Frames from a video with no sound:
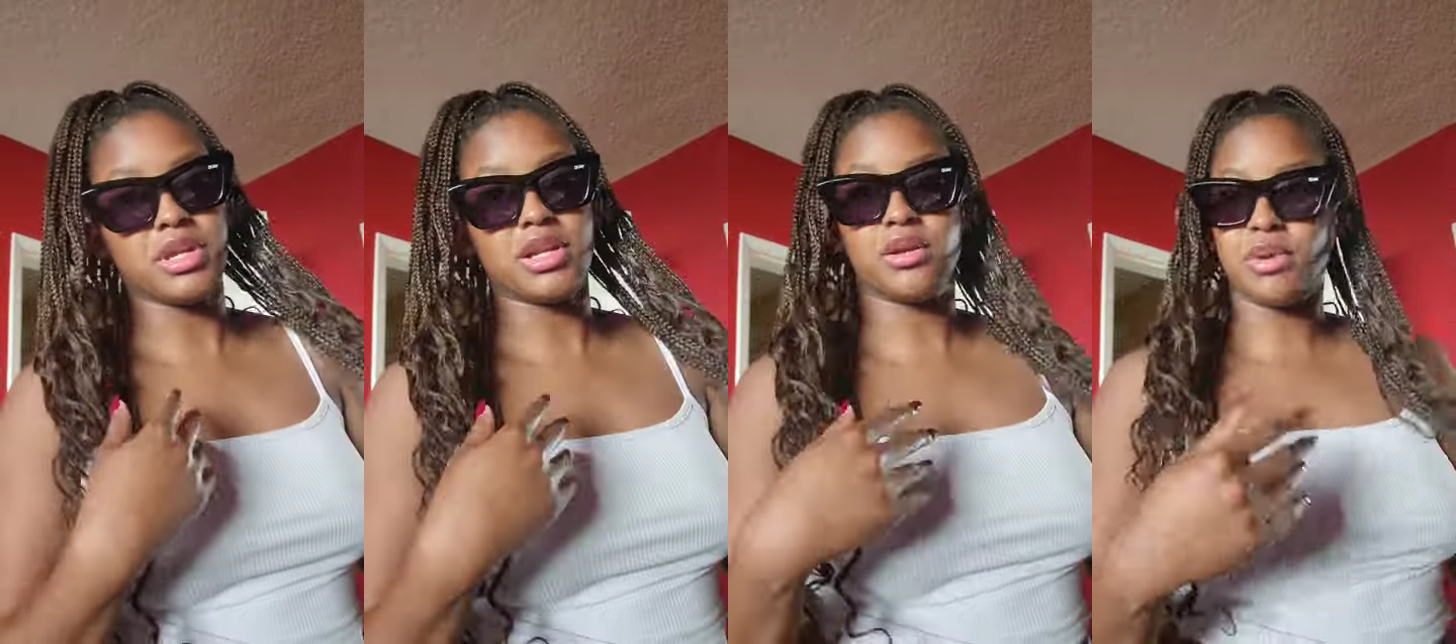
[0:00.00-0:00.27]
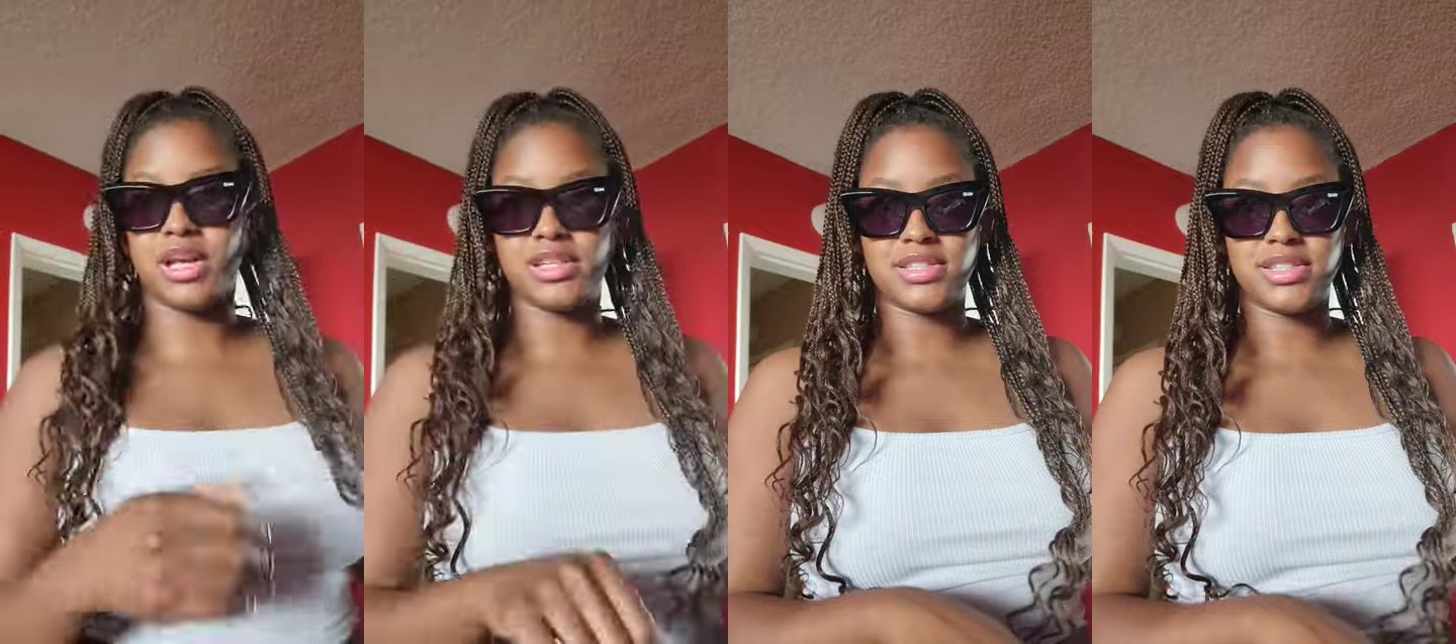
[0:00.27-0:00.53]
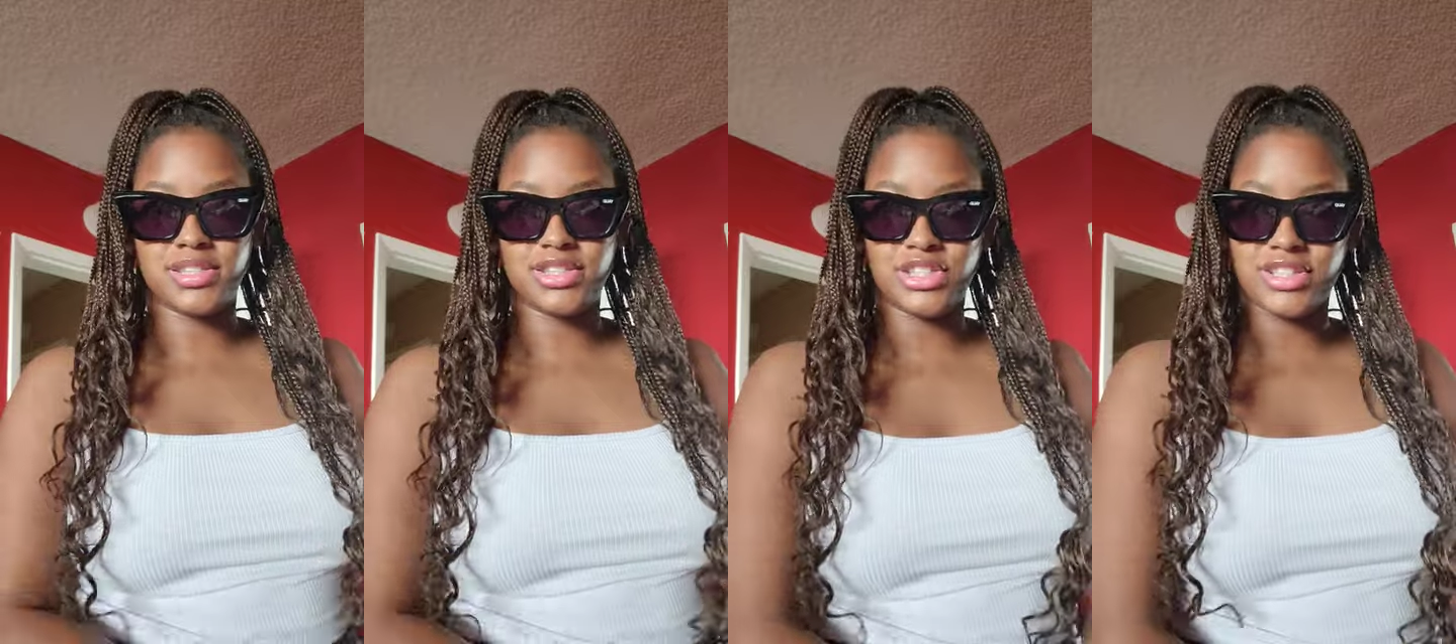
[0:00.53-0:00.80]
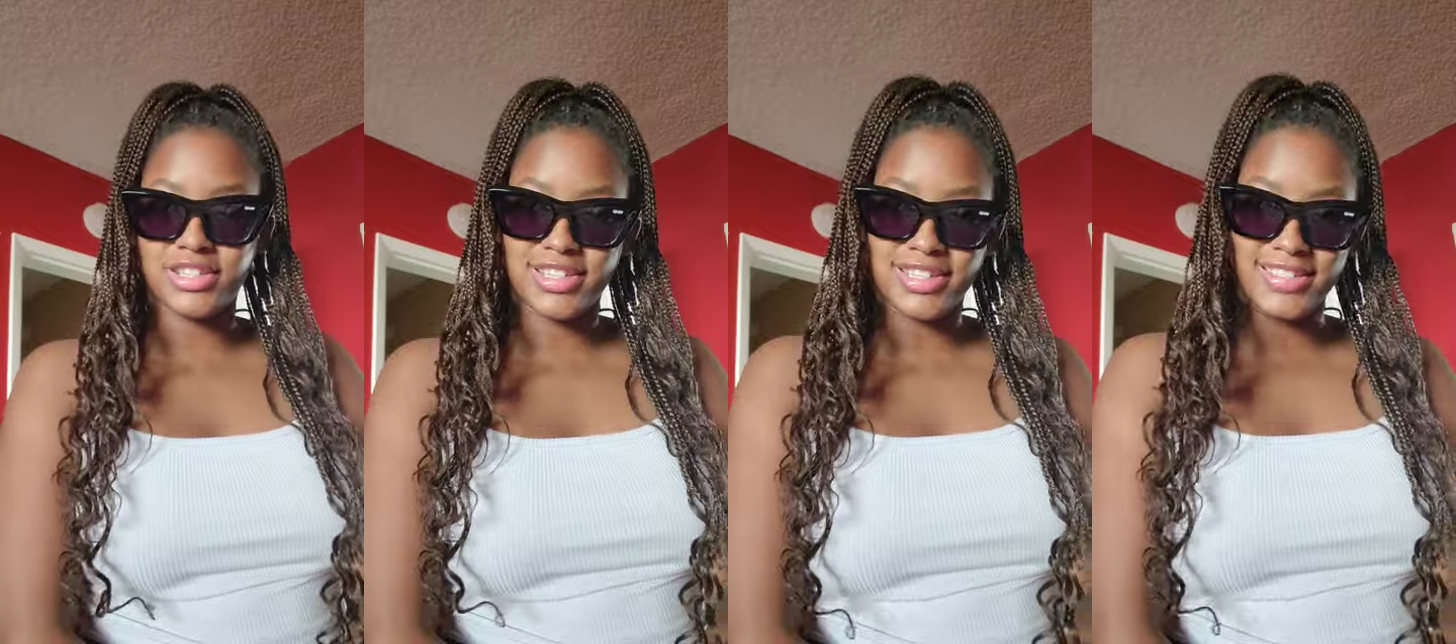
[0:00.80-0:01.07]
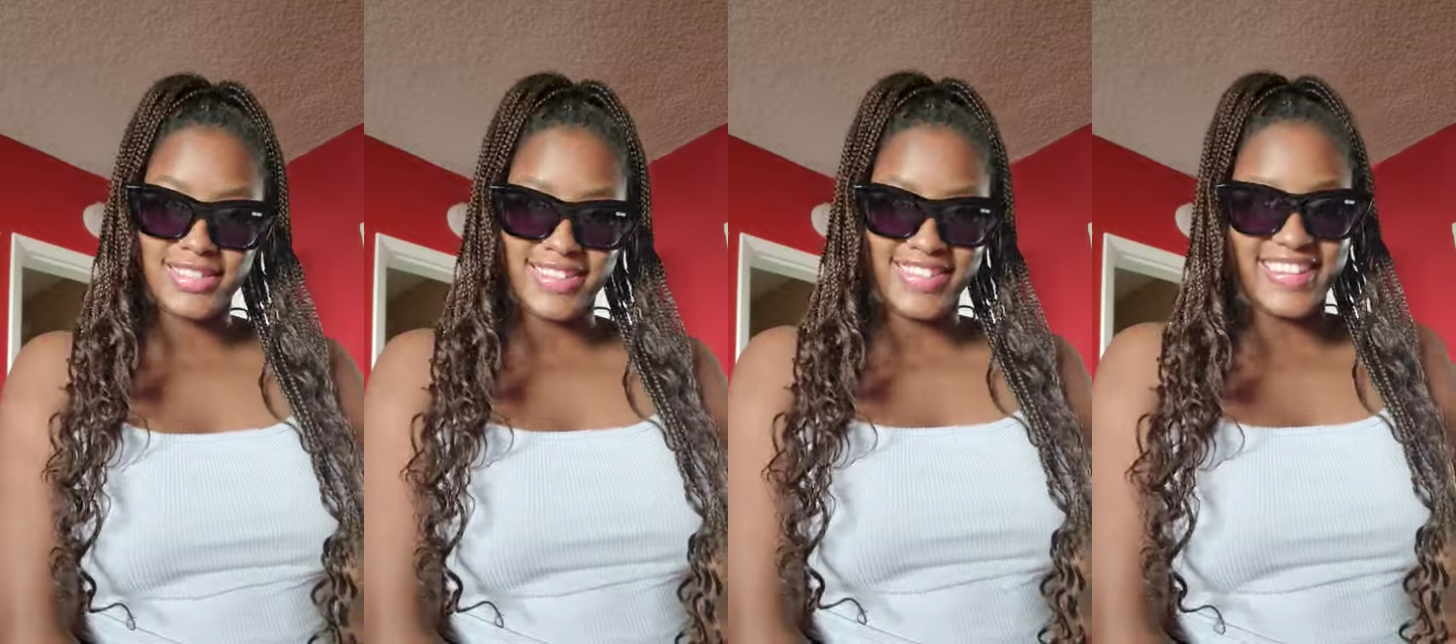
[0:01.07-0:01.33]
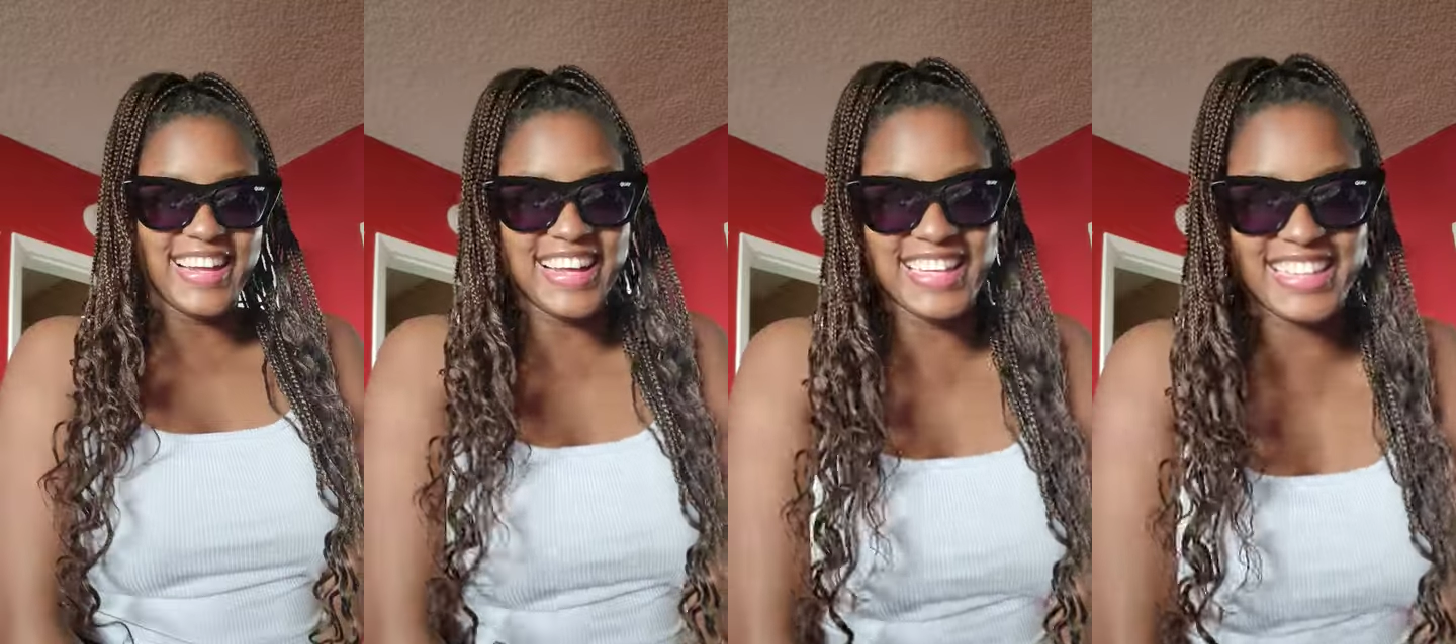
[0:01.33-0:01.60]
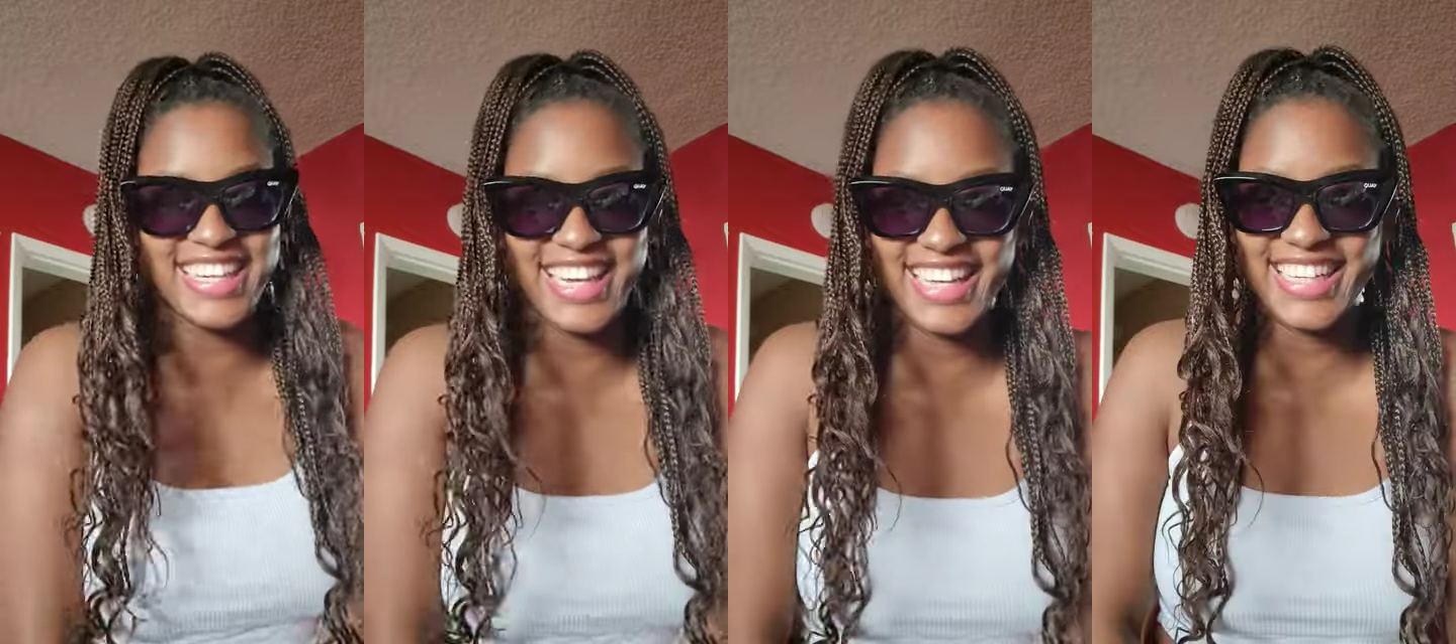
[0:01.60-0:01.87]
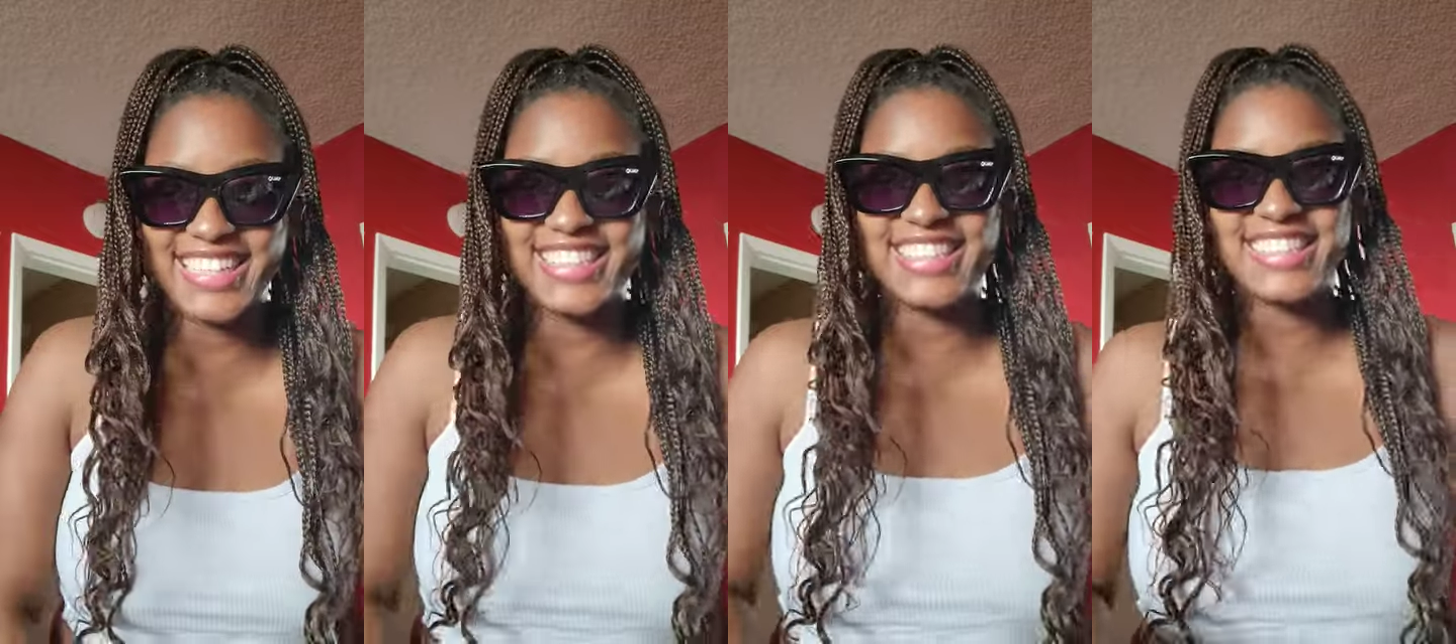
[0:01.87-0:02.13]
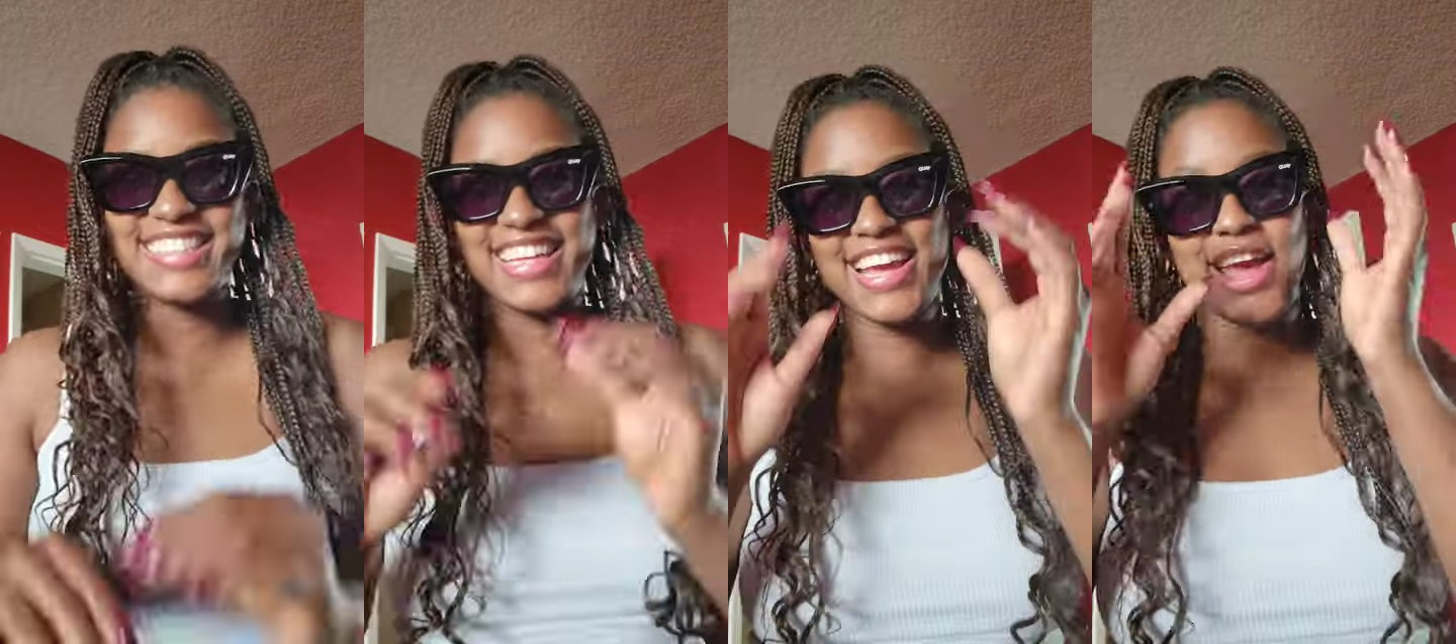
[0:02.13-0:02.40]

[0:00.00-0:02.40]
to pay attention to Quay sunglasses.